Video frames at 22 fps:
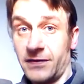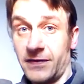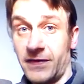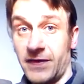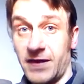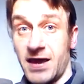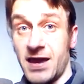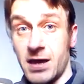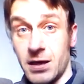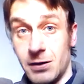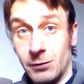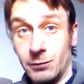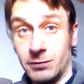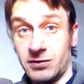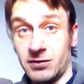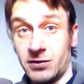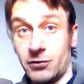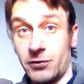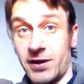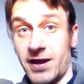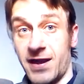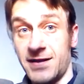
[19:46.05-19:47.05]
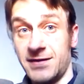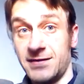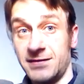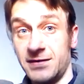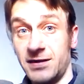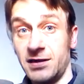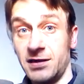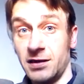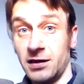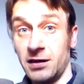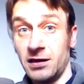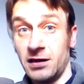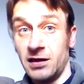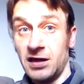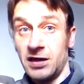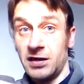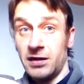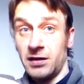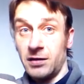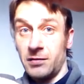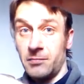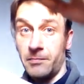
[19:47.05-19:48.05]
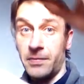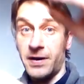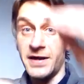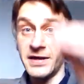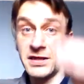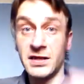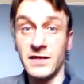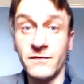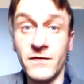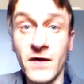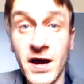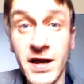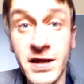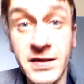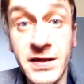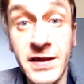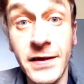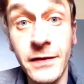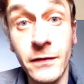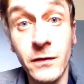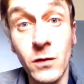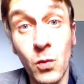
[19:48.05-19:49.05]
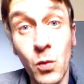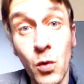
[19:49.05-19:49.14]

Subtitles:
the air was created by dividing the